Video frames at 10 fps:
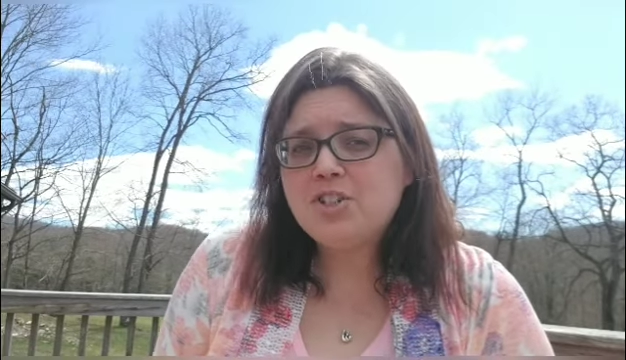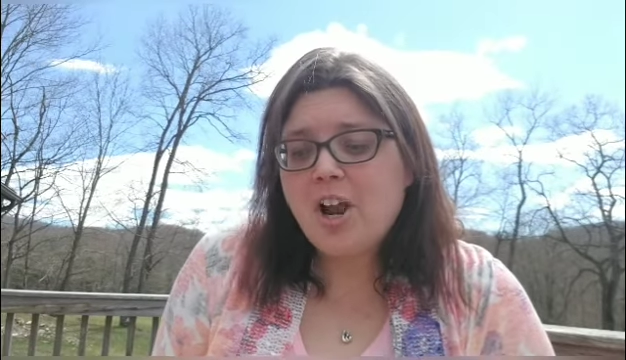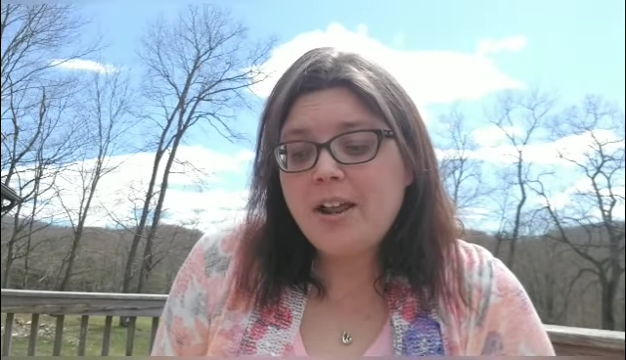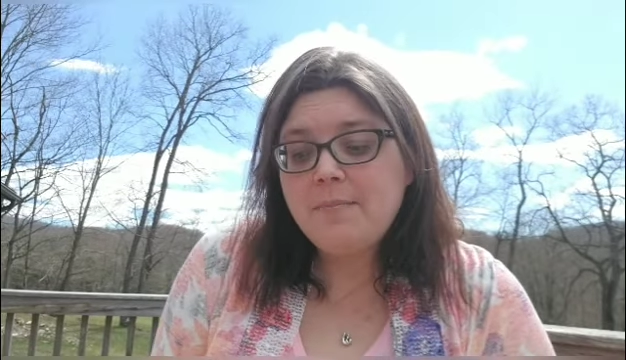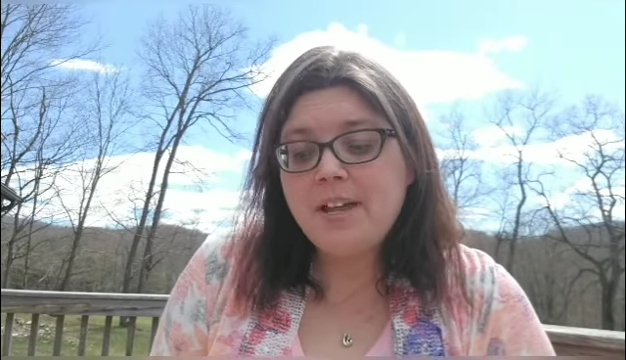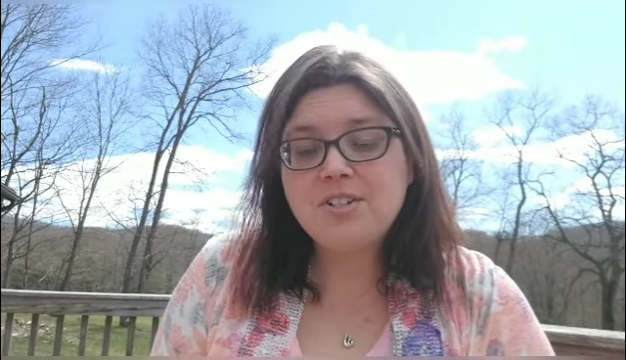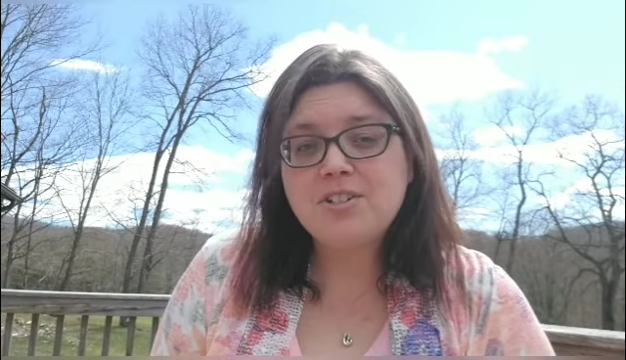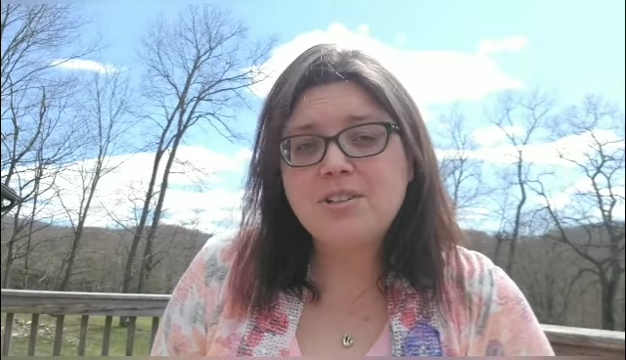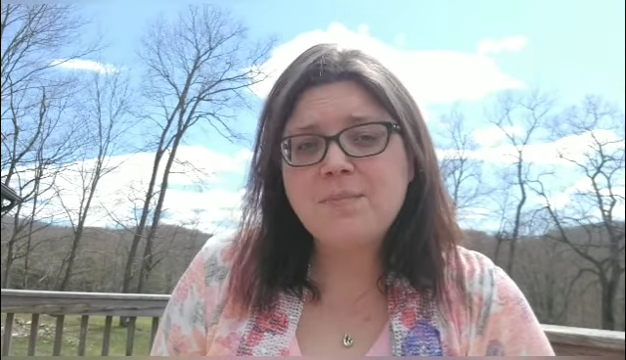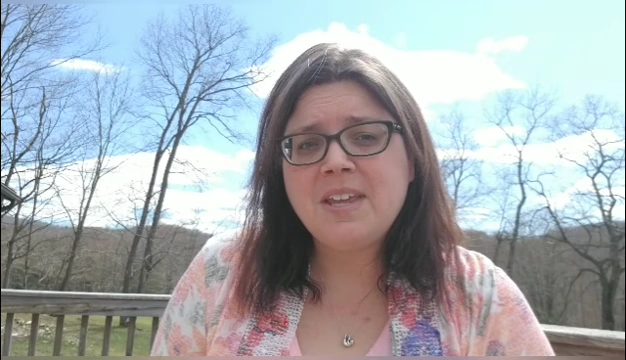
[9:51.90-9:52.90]
try and measure
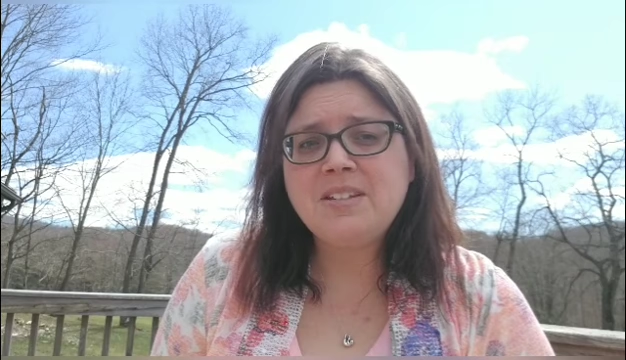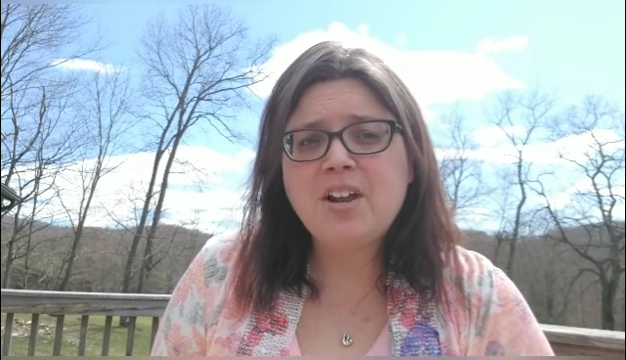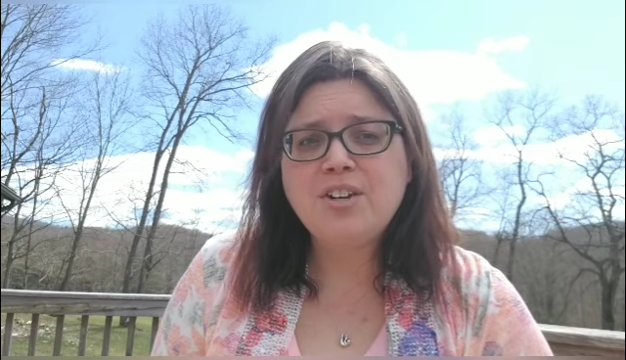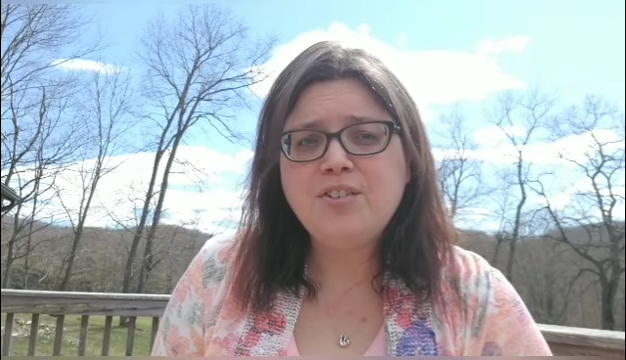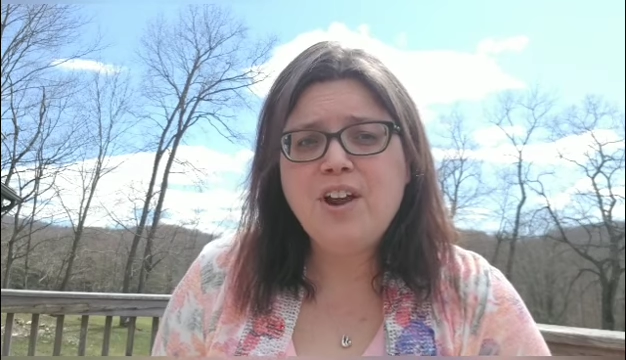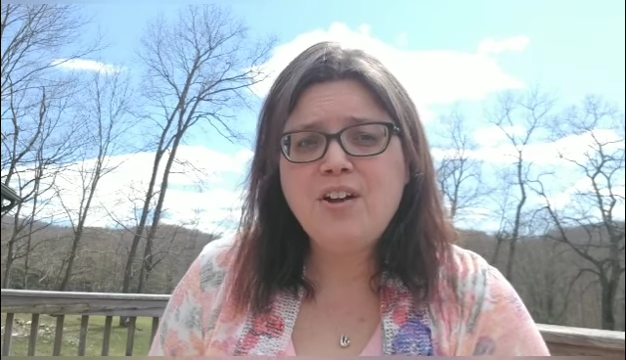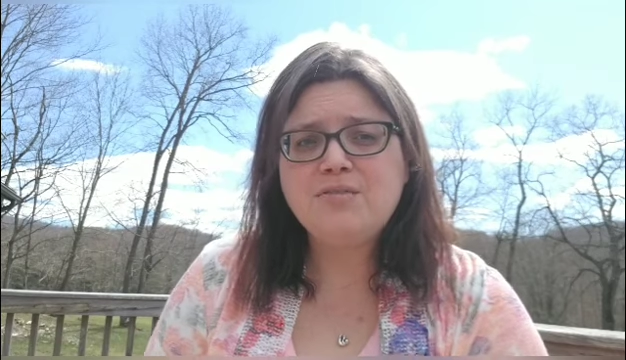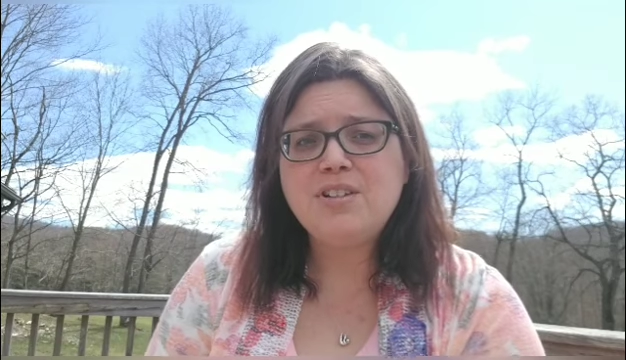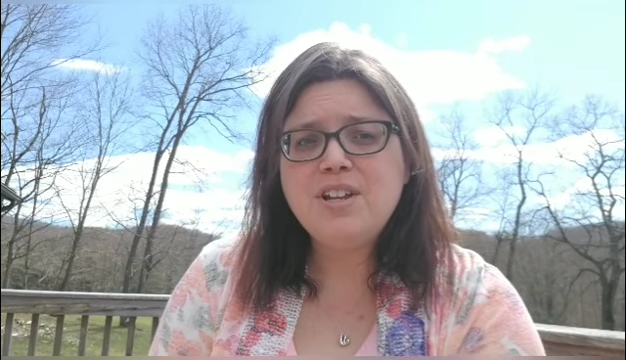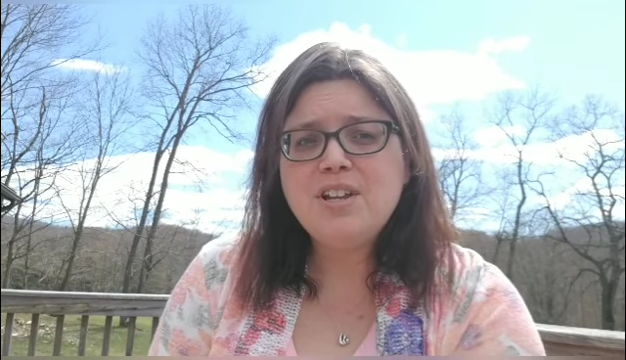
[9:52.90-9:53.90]
some things on your own.